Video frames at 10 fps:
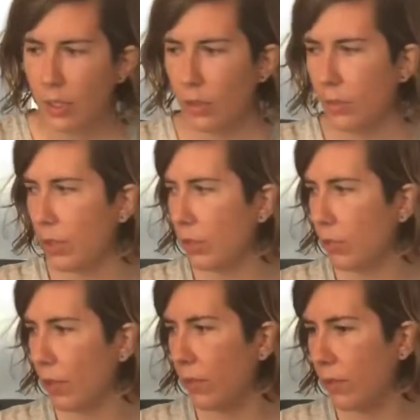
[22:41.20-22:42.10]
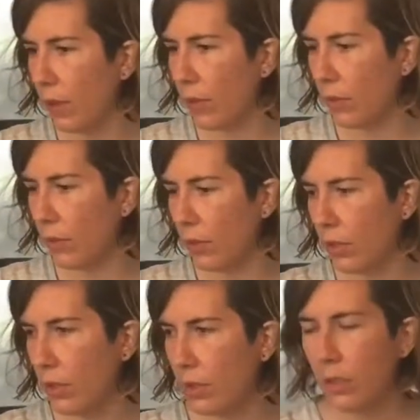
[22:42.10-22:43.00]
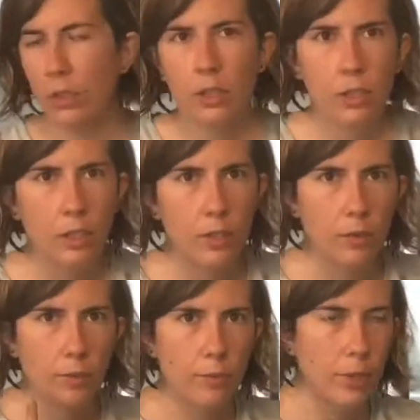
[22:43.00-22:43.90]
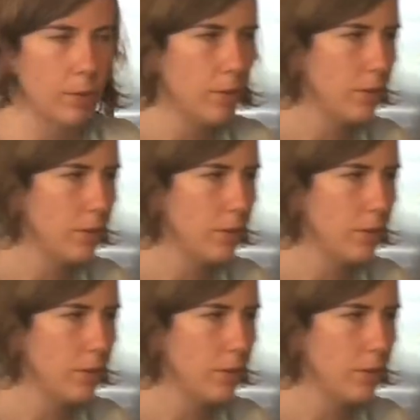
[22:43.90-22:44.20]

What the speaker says: I normally use my phone, but I'm